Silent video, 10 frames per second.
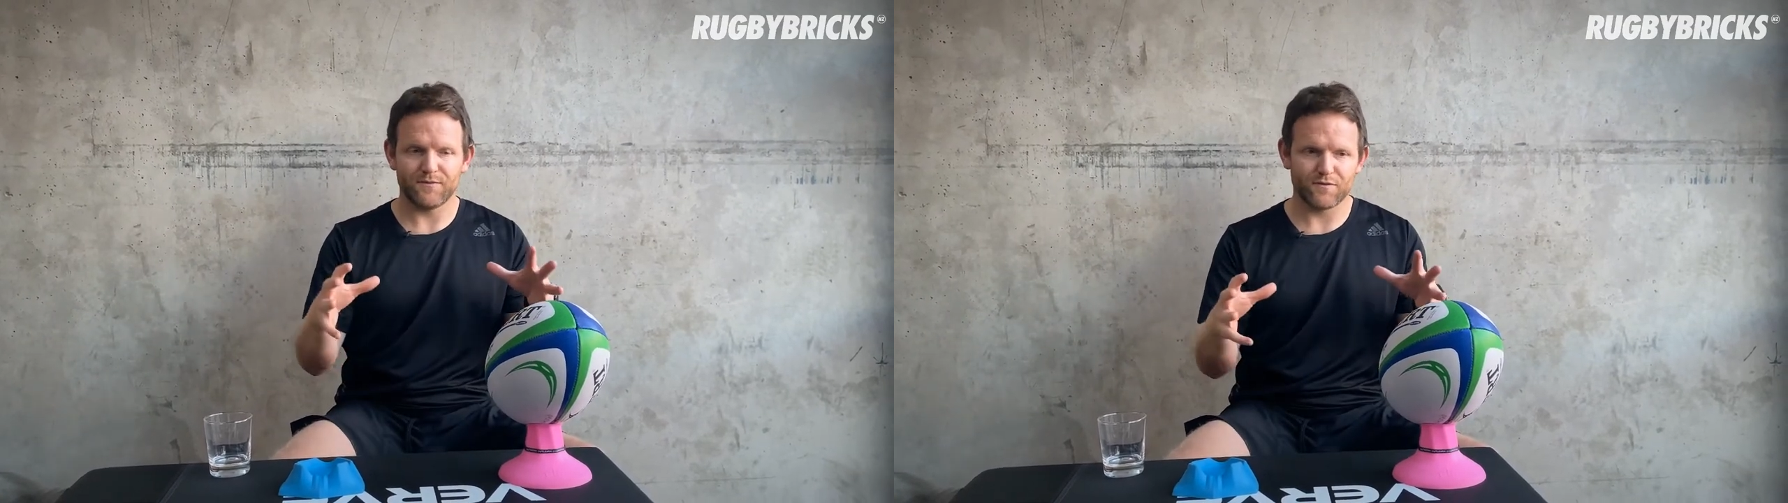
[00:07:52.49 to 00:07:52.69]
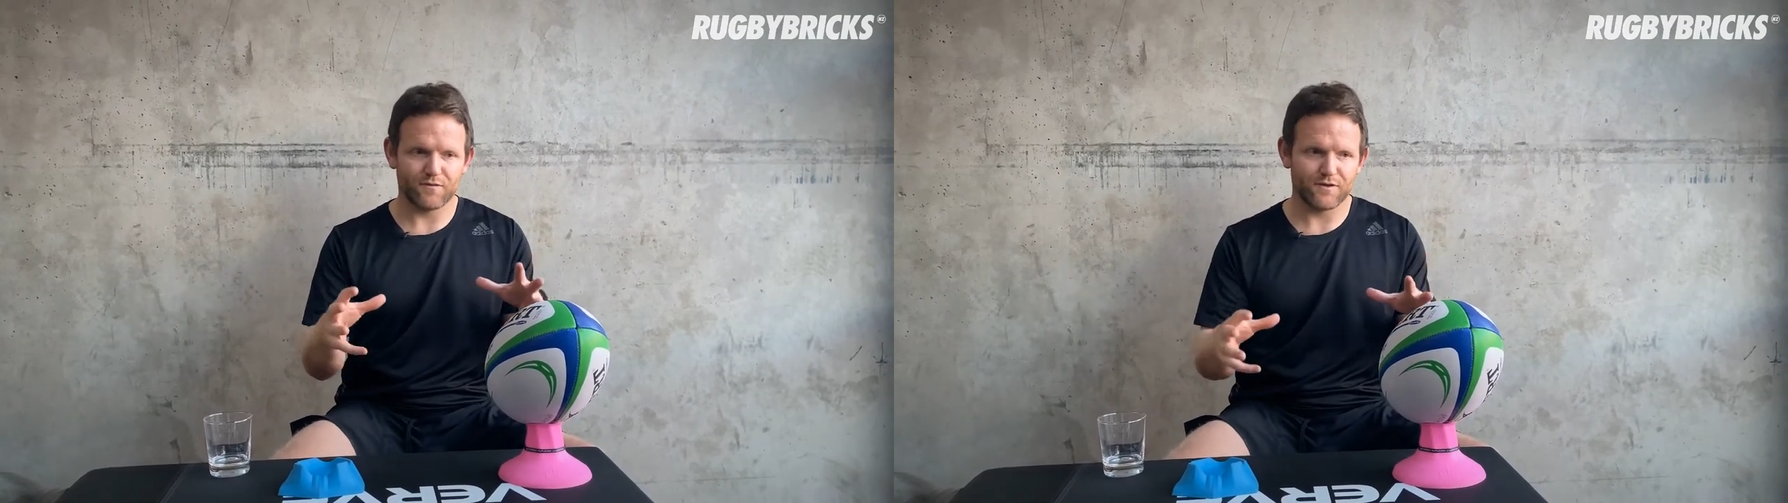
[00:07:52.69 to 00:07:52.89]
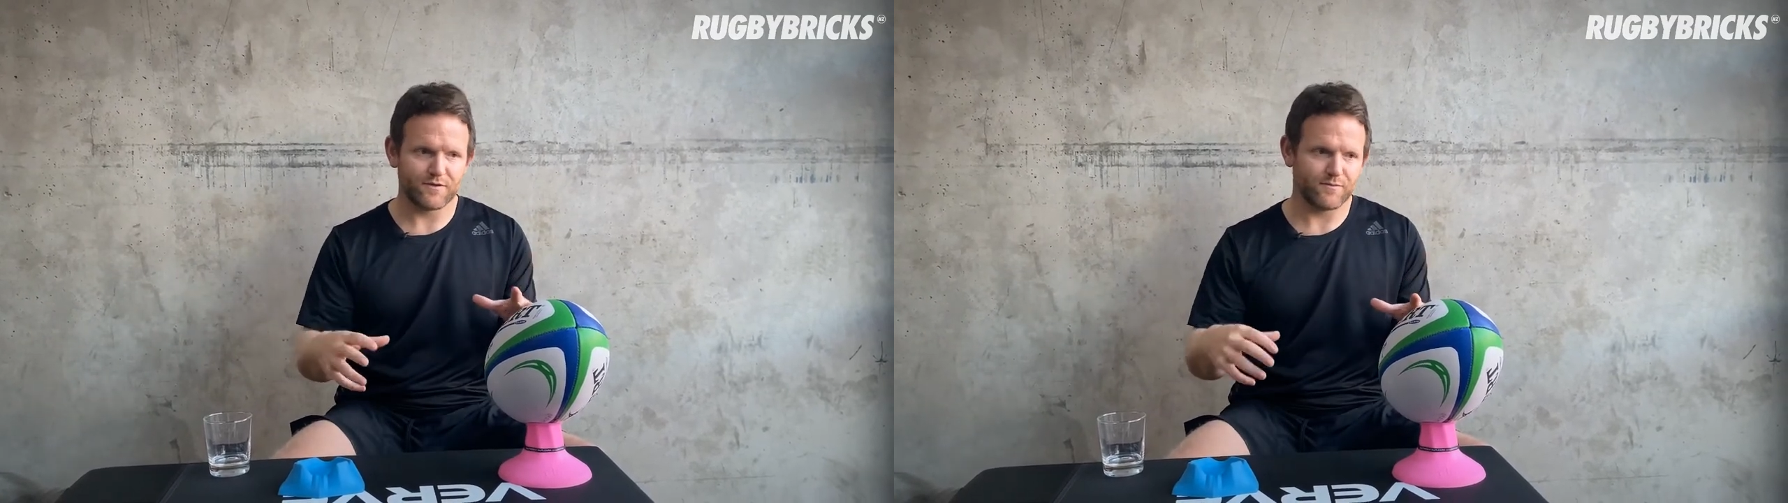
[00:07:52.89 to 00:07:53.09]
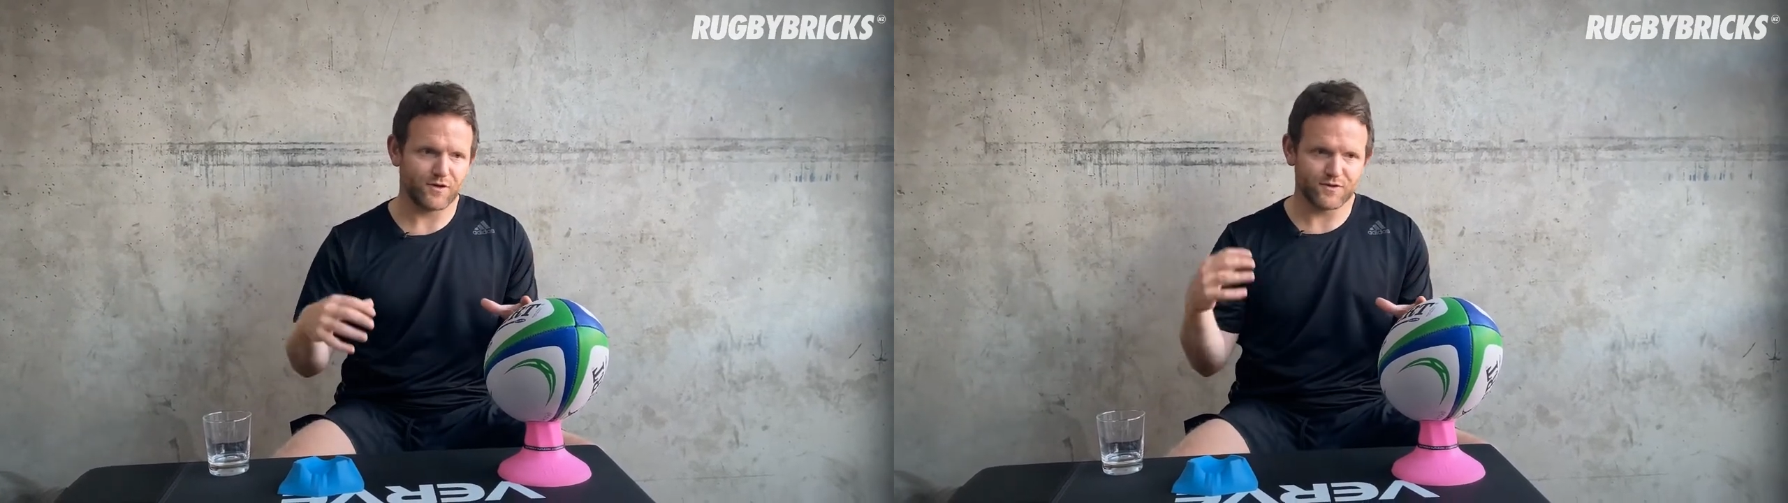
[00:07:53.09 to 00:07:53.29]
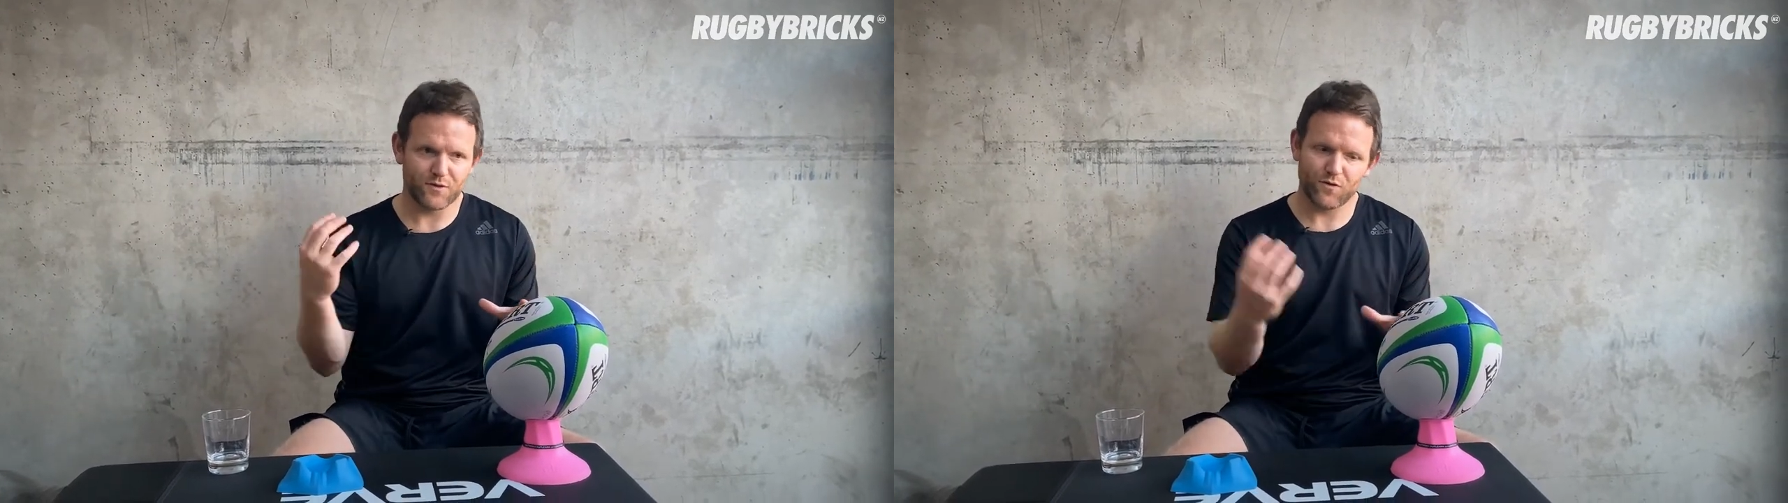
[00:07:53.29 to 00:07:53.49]
the rhythm
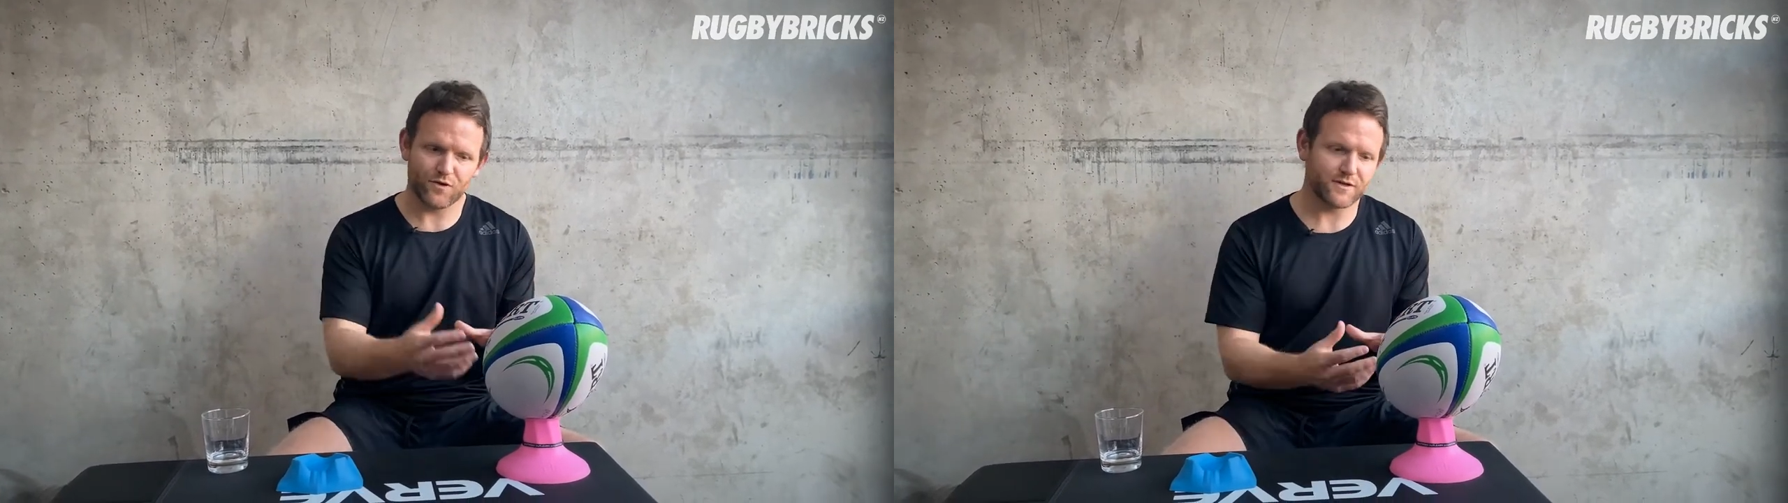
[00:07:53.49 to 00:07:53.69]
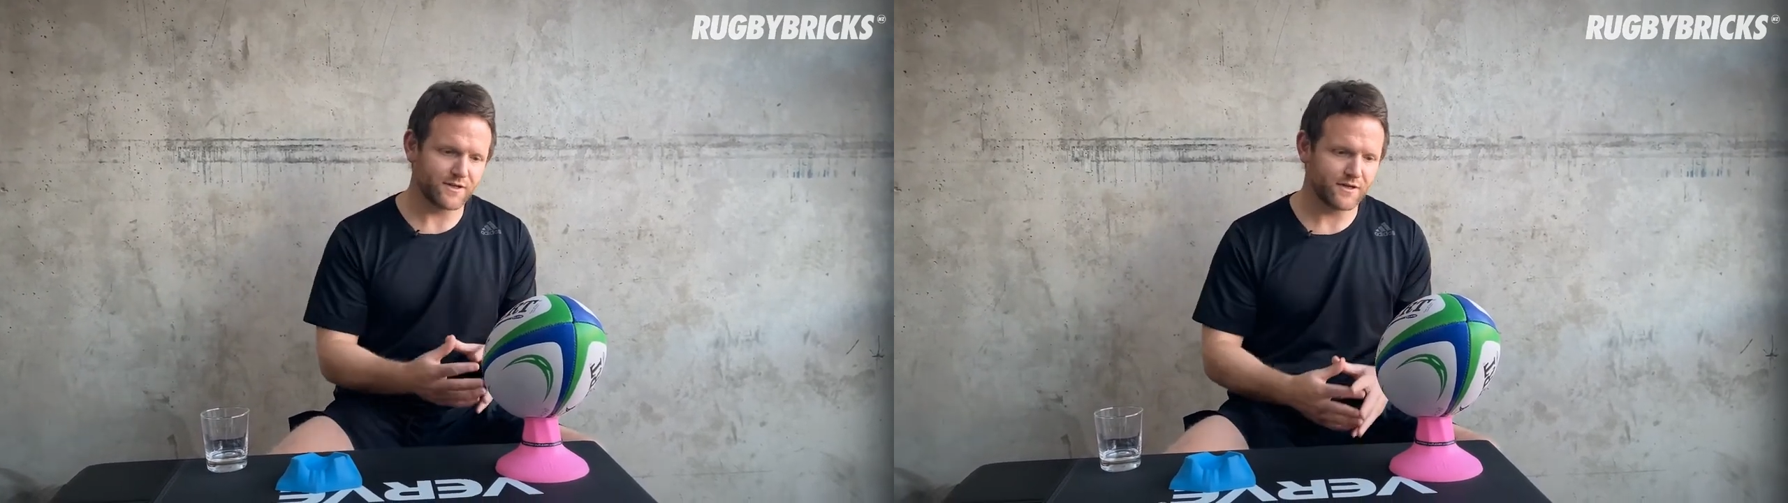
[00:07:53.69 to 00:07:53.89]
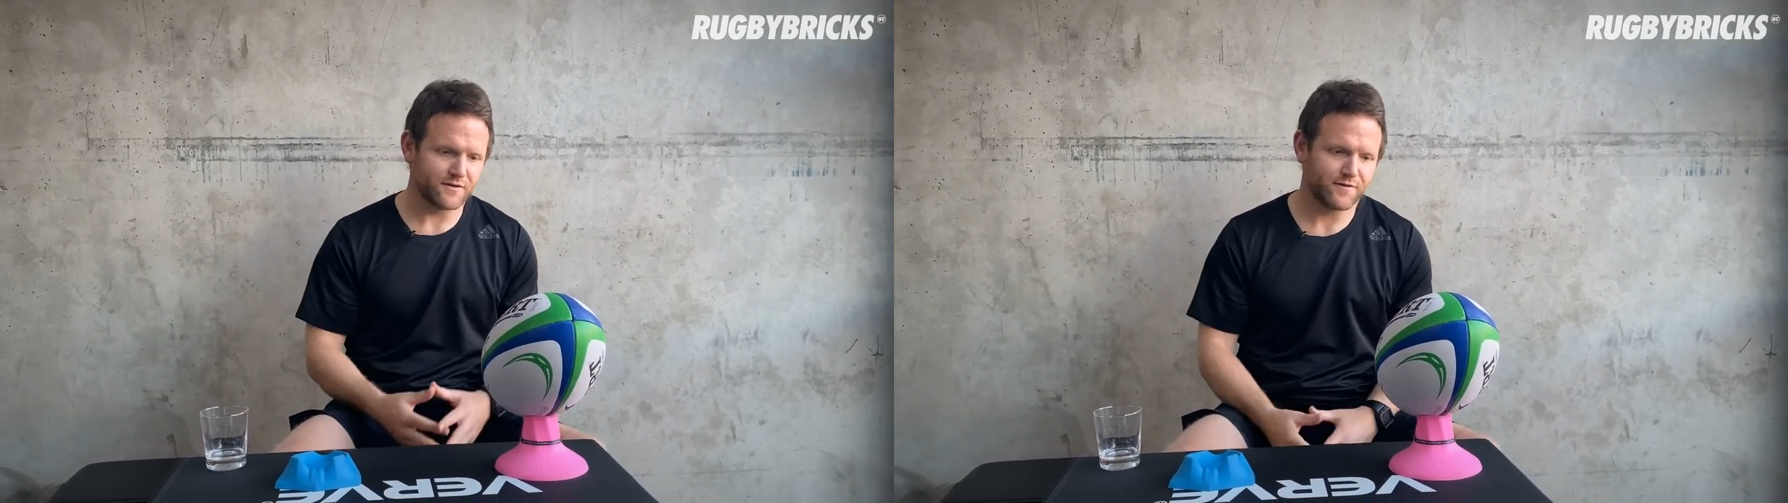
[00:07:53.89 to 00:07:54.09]
because I wanted to,